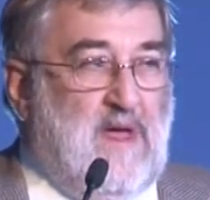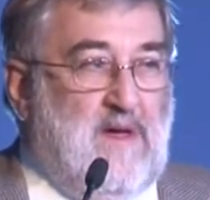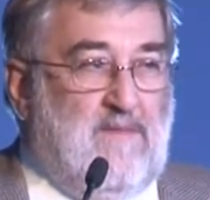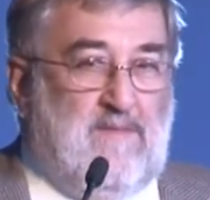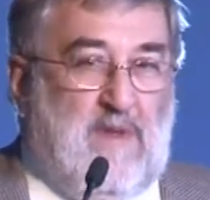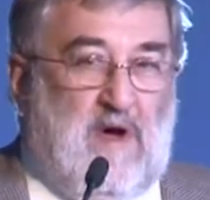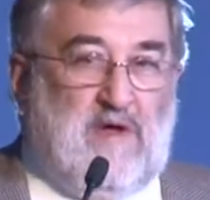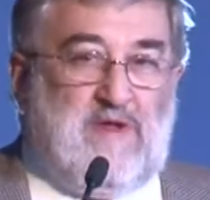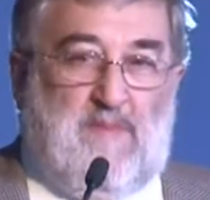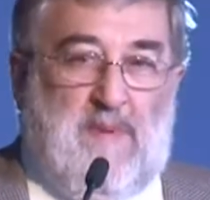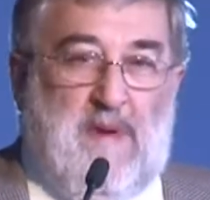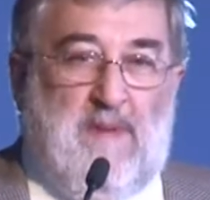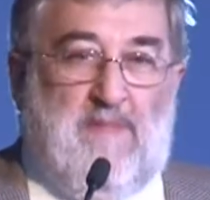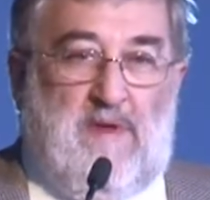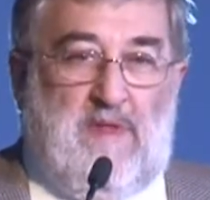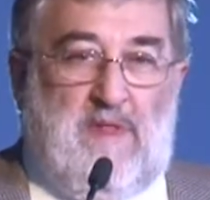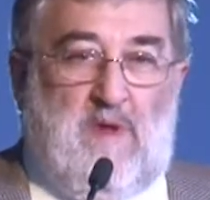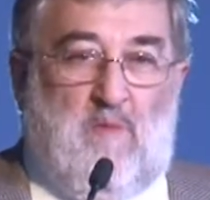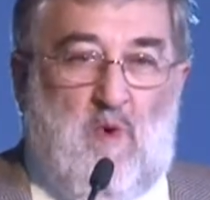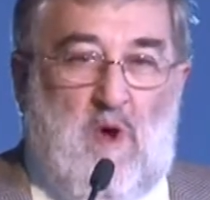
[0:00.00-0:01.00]
Most
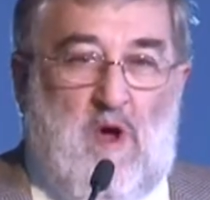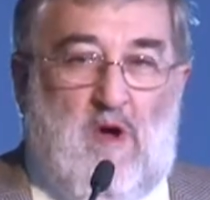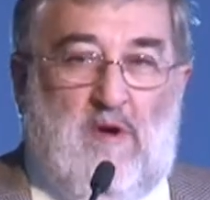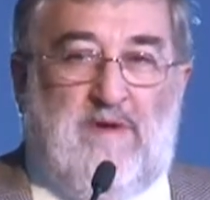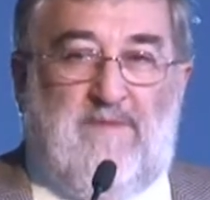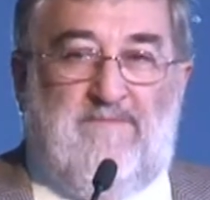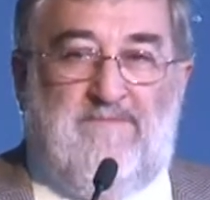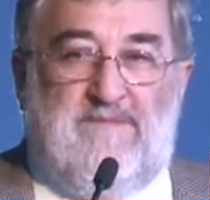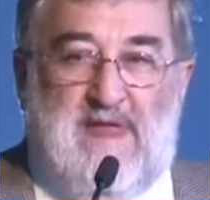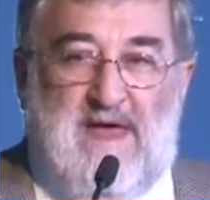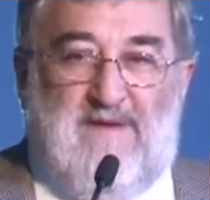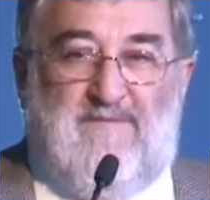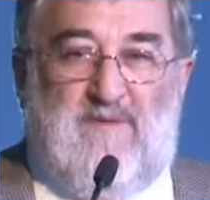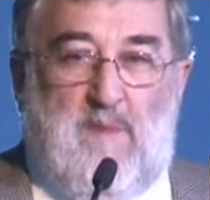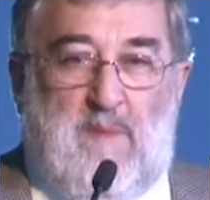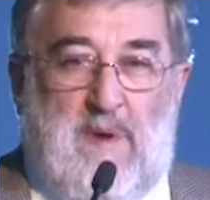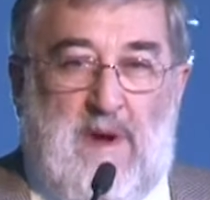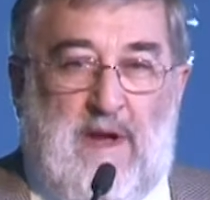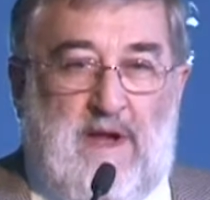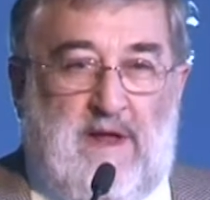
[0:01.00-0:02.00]
people in the world have never
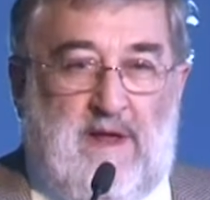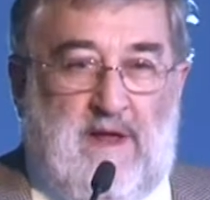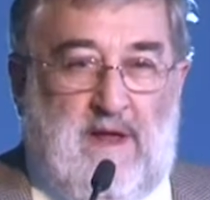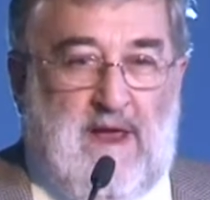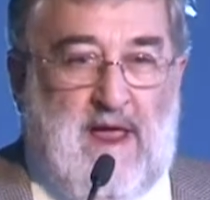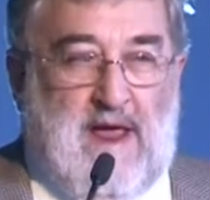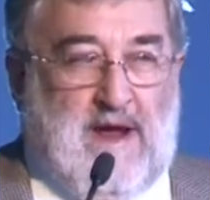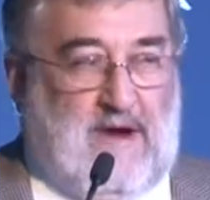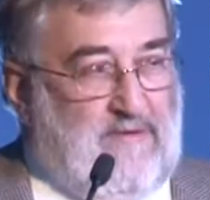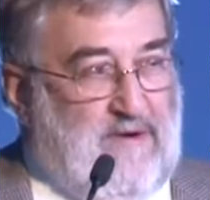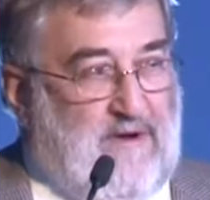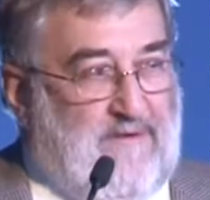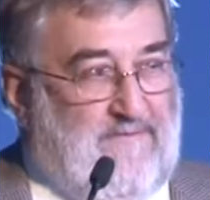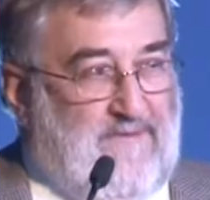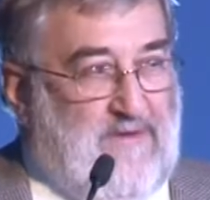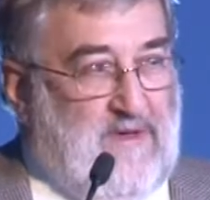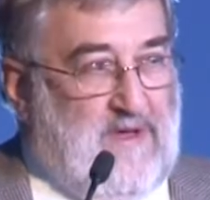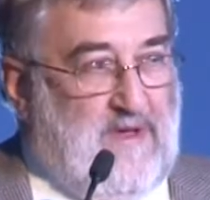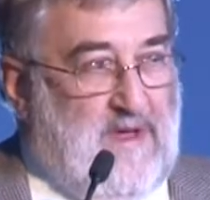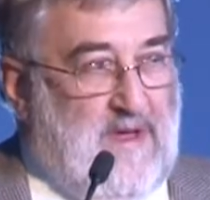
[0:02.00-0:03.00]
been in an
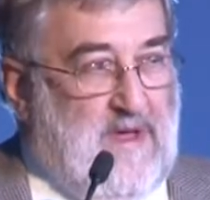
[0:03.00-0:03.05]
aircraft.